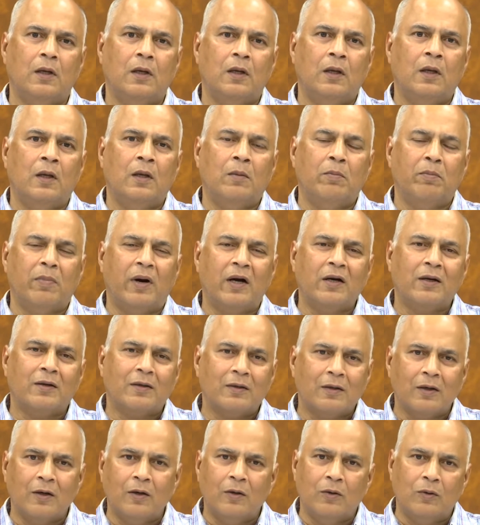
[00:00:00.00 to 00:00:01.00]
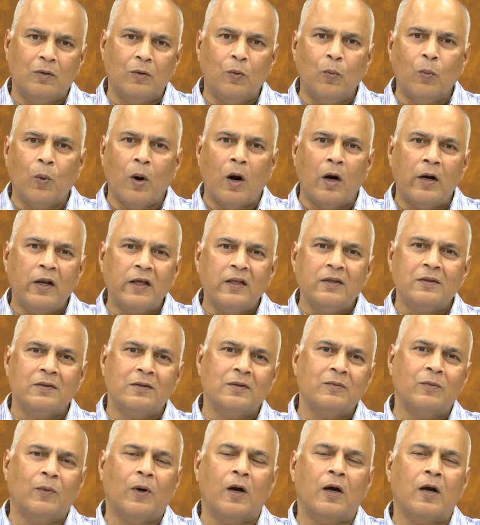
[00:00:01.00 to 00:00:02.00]
But what
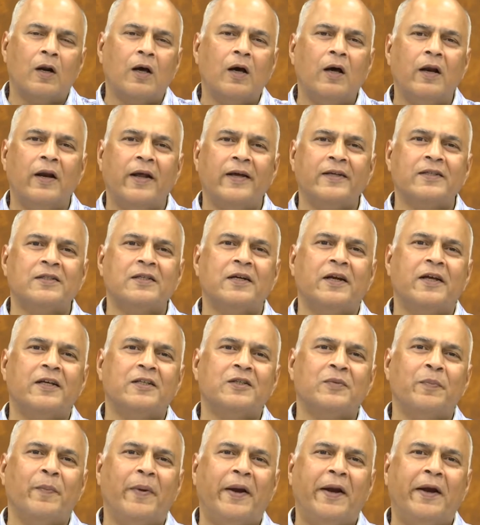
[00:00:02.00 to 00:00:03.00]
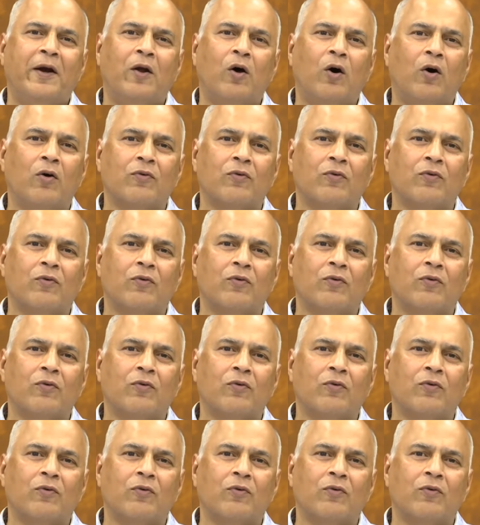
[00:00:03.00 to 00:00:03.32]
are X-rays made of?